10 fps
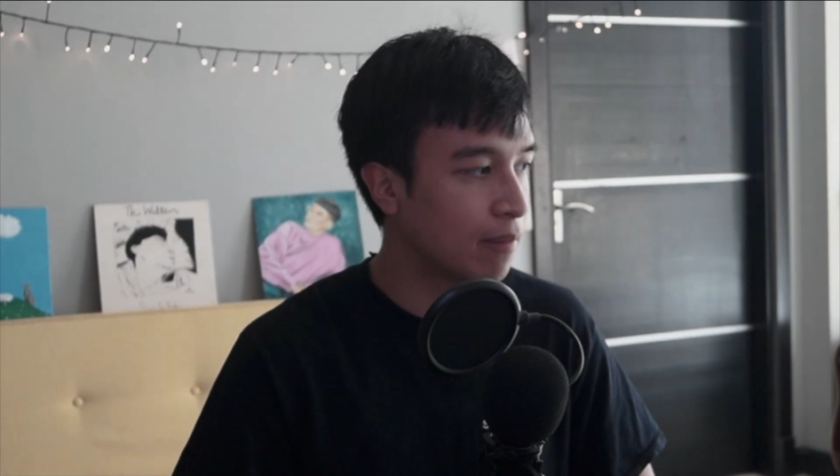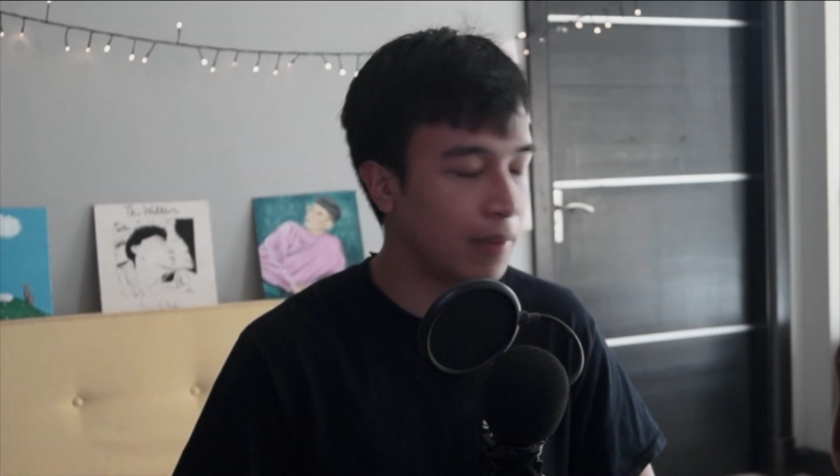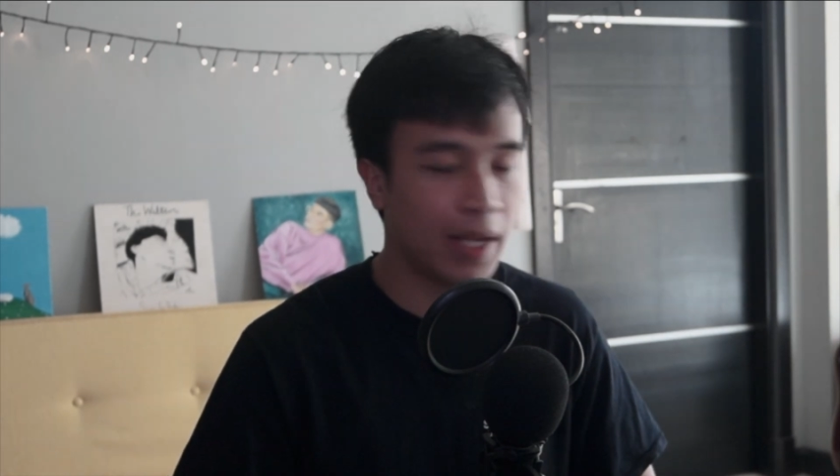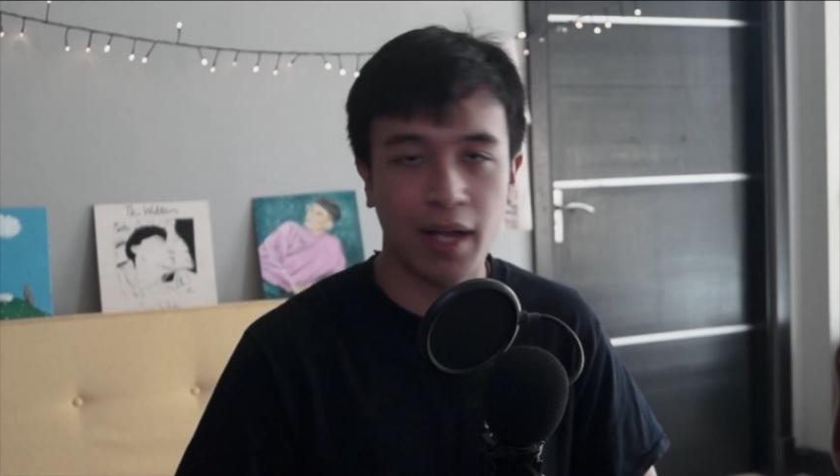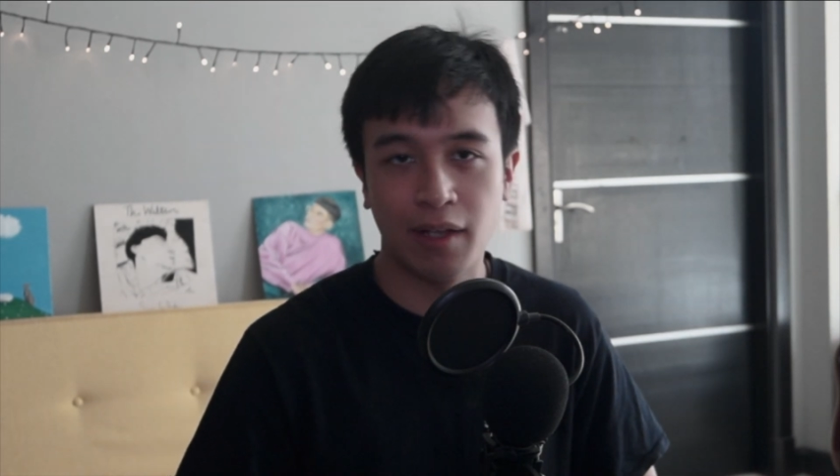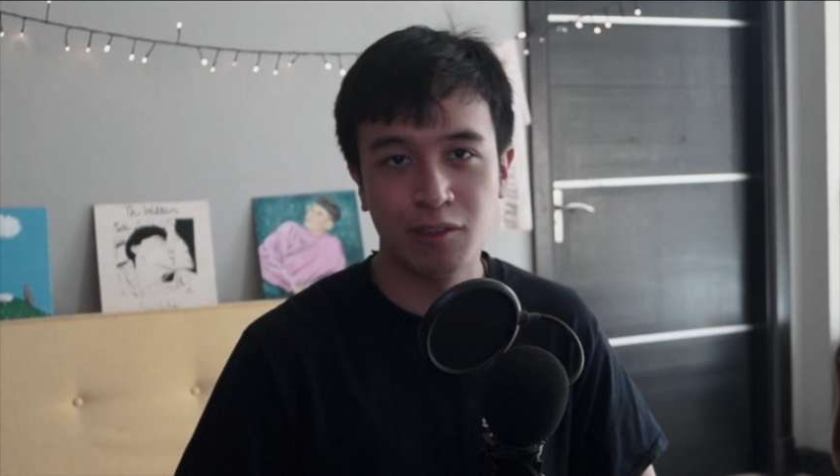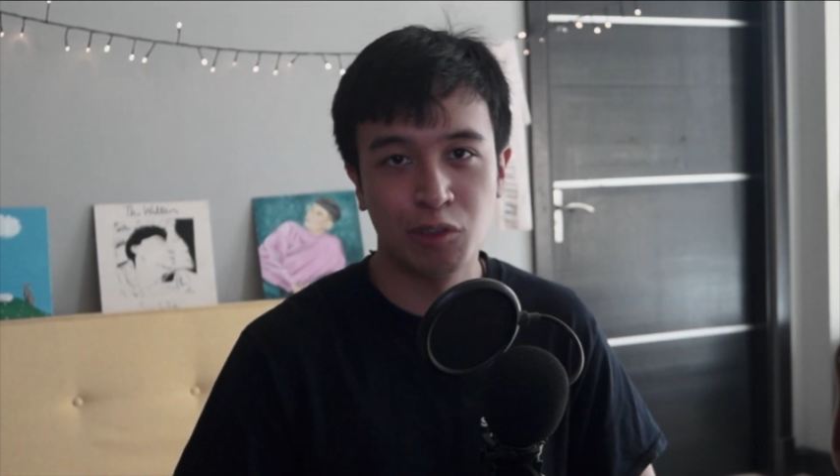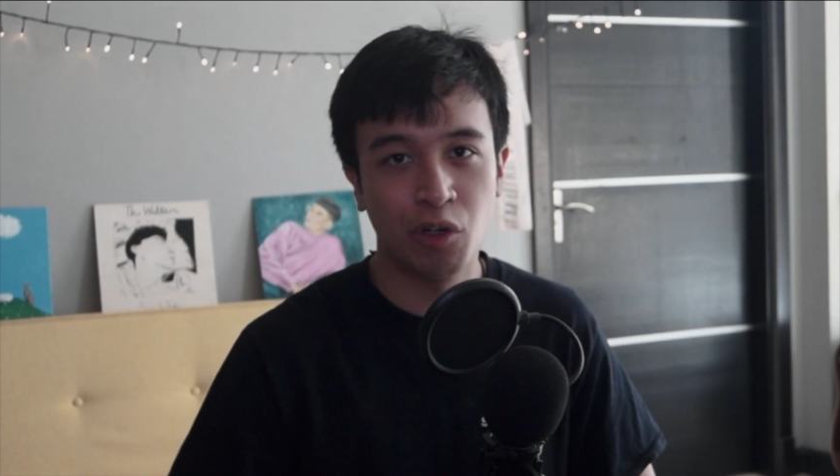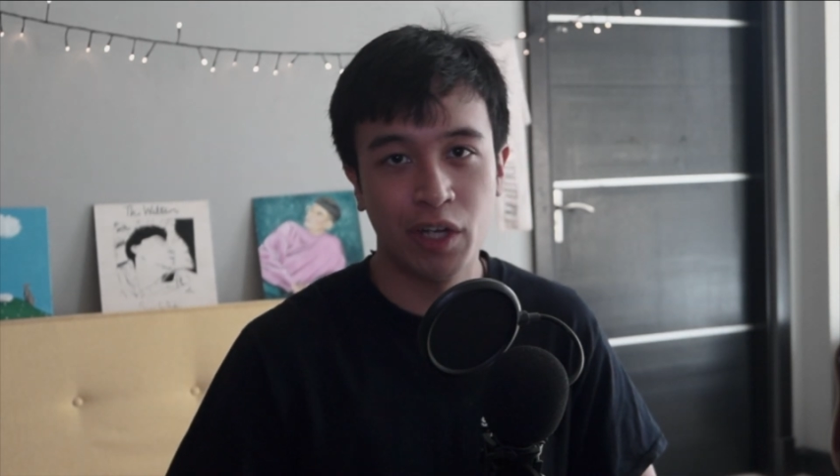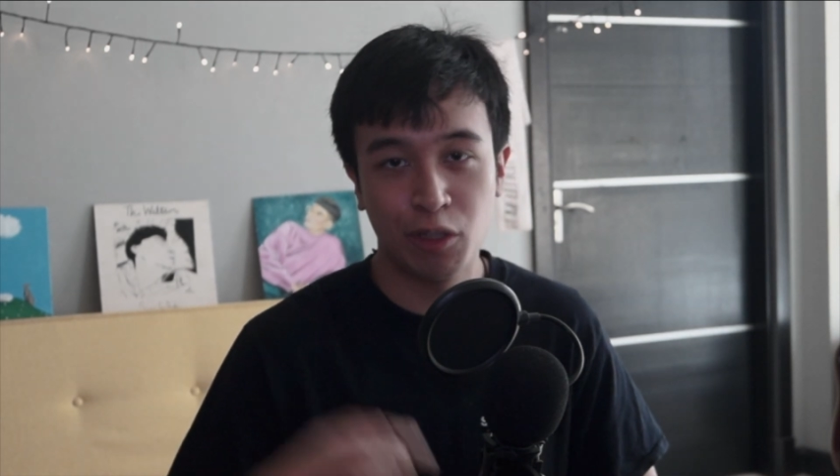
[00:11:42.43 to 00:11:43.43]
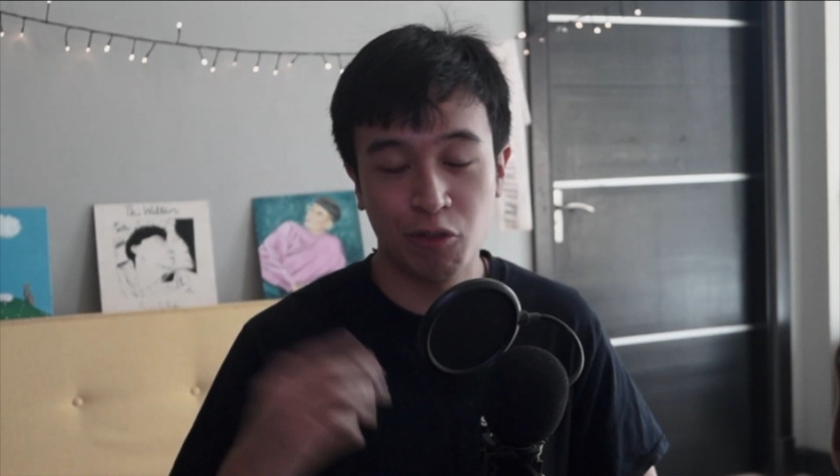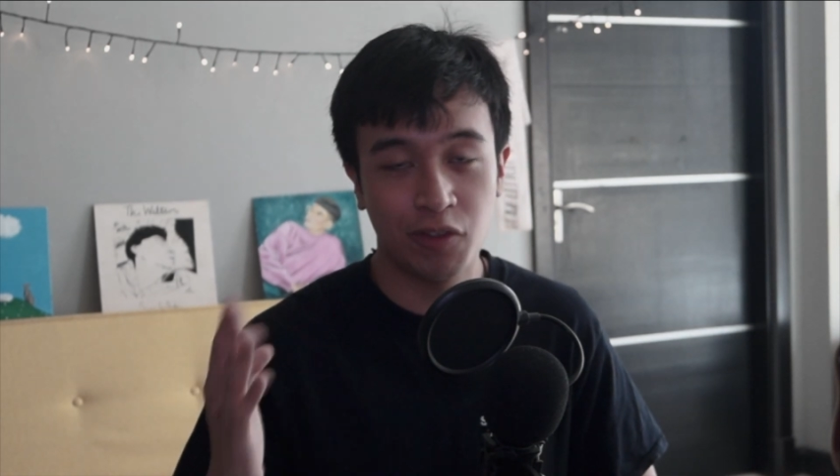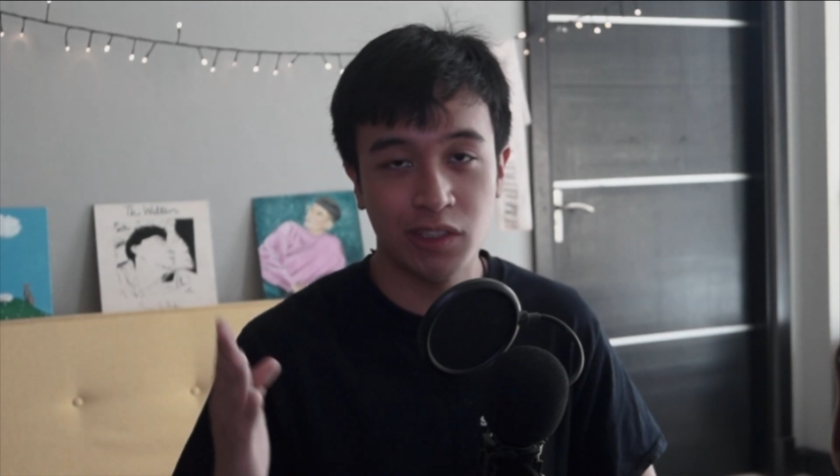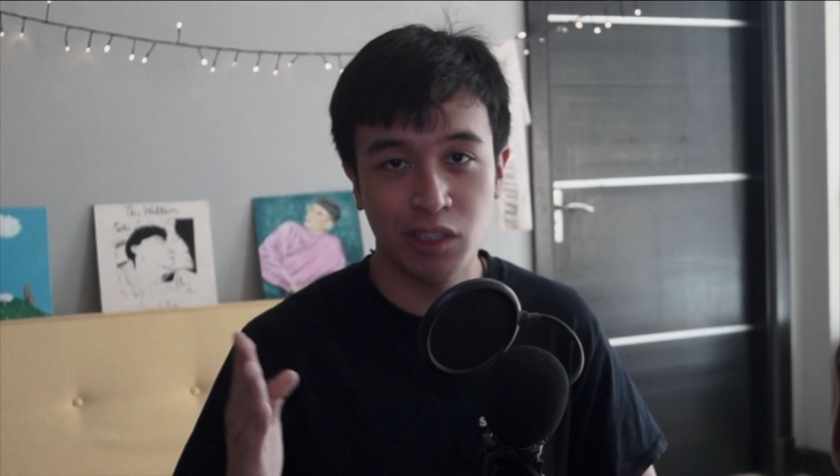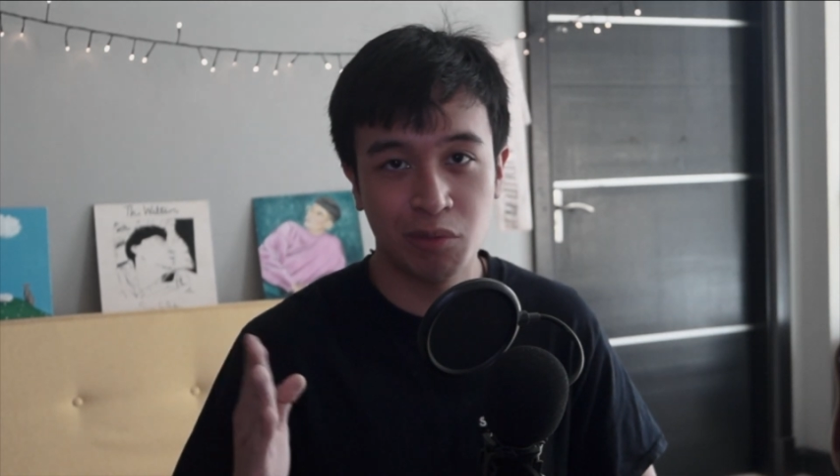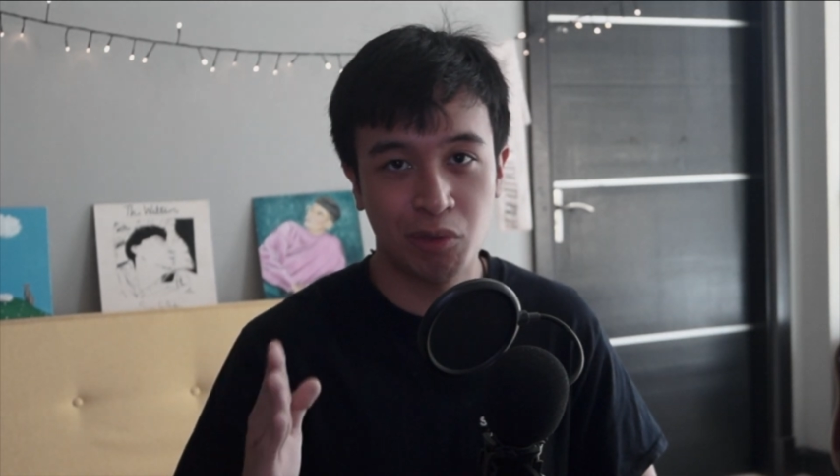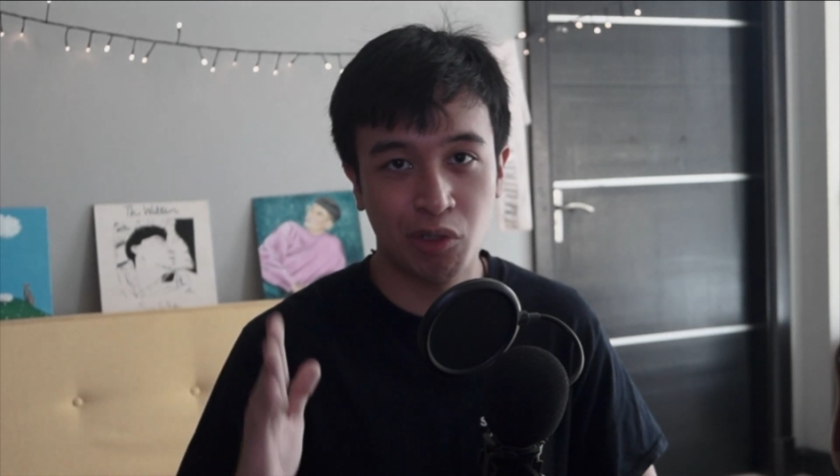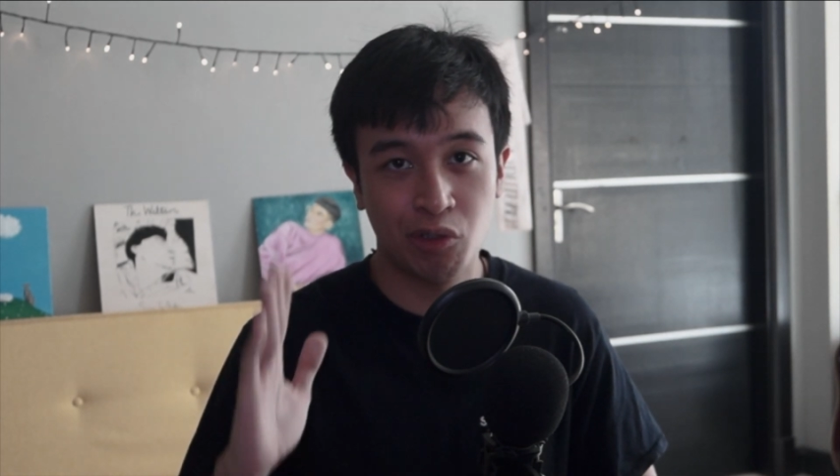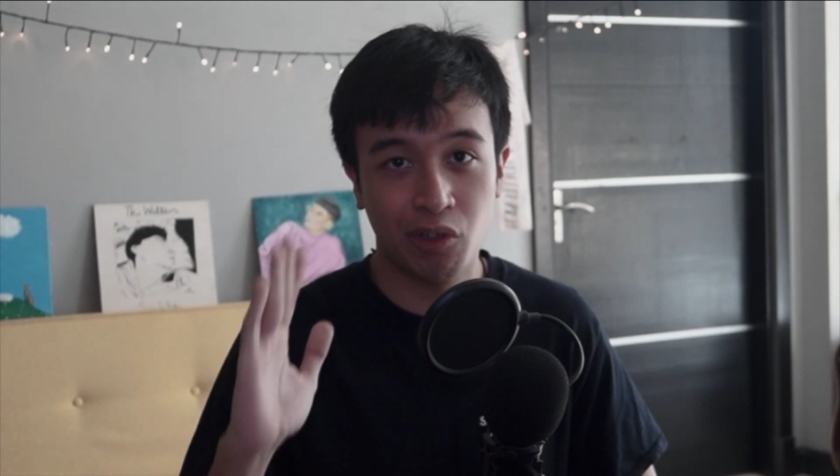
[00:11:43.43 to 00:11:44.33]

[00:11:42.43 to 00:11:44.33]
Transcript: But yeah, no hate to Fasting Bro,